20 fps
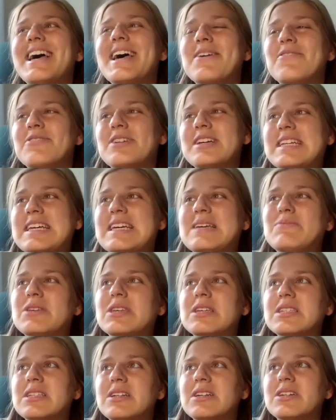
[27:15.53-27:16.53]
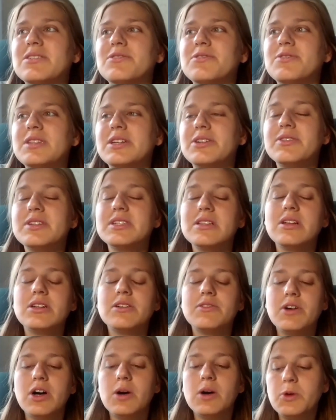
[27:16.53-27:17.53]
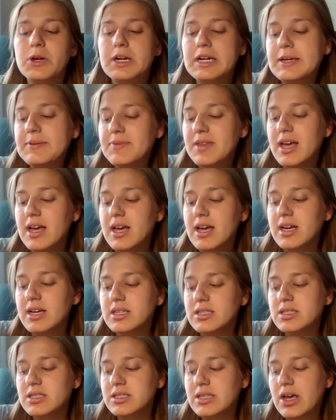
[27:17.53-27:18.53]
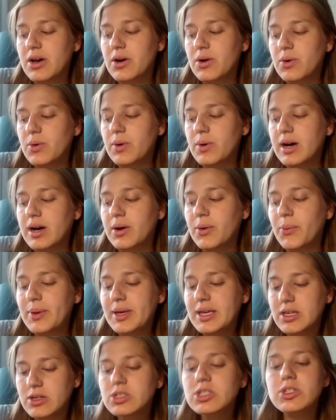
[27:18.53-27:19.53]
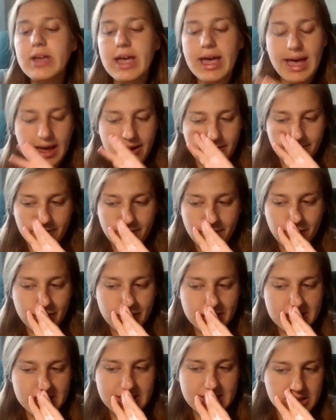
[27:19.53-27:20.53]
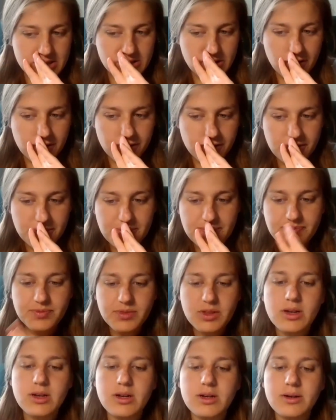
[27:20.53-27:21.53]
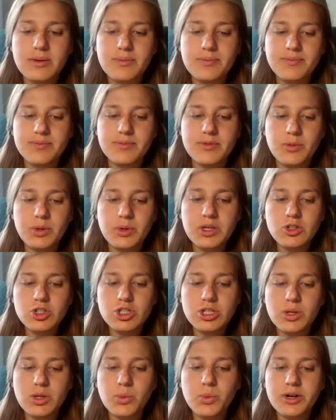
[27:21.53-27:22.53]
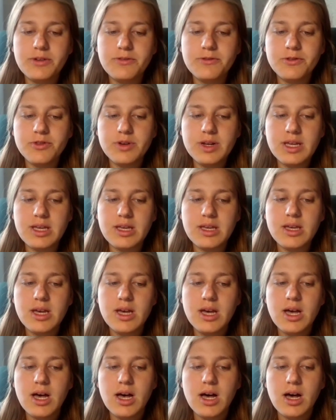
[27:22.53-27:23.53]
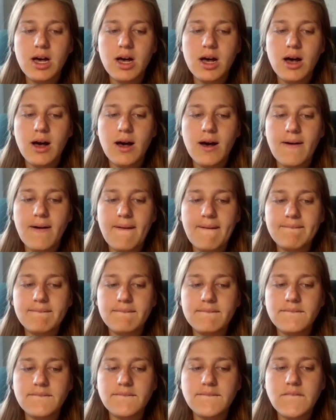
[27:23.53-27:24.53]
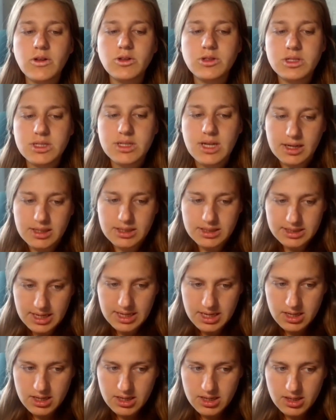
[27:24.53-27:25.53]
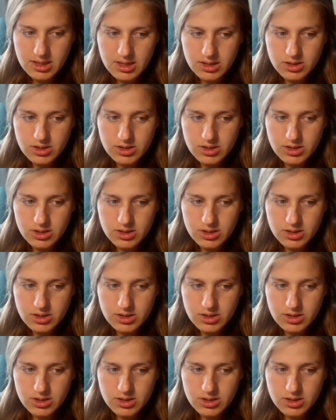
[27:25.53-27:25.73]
every day, because there is a lot of homework. So we used to have, of course, days off. We usually were free on Sunday.